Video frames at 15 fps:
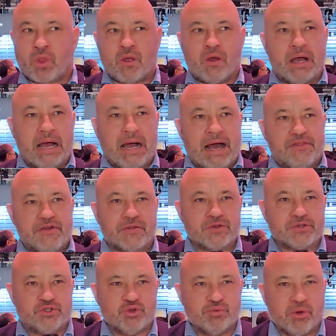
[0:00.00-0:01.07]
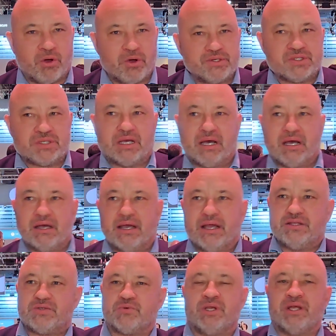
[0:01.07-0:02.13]
I think there's two parts.
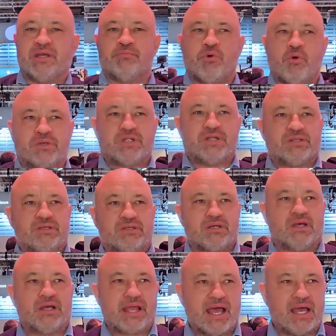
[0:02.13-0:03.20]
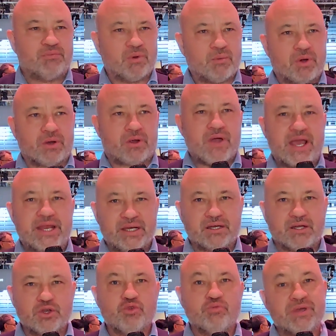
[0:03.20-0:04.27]
It's really important, again, when we're creating
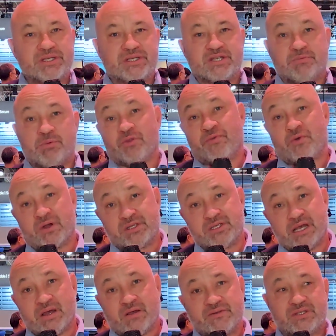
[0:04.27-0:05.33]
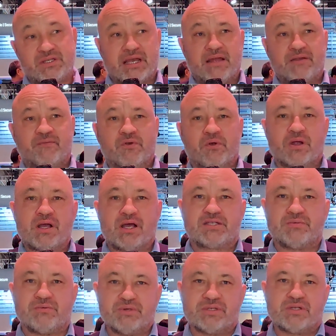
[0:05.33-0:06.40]
a new business, both for ourselves and for our
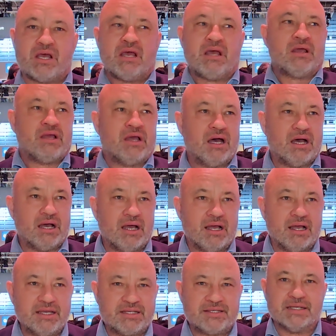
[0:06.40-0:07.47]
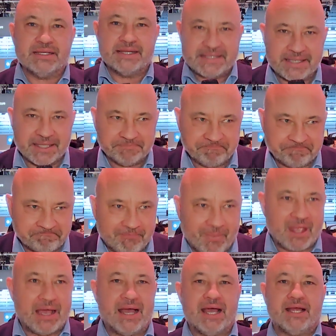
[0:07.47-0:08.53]
customers, is to listen
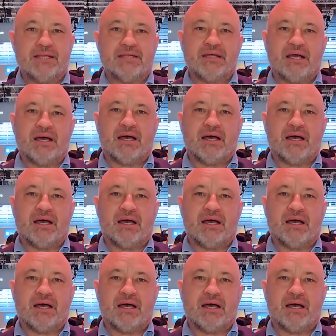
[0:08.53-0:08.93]
and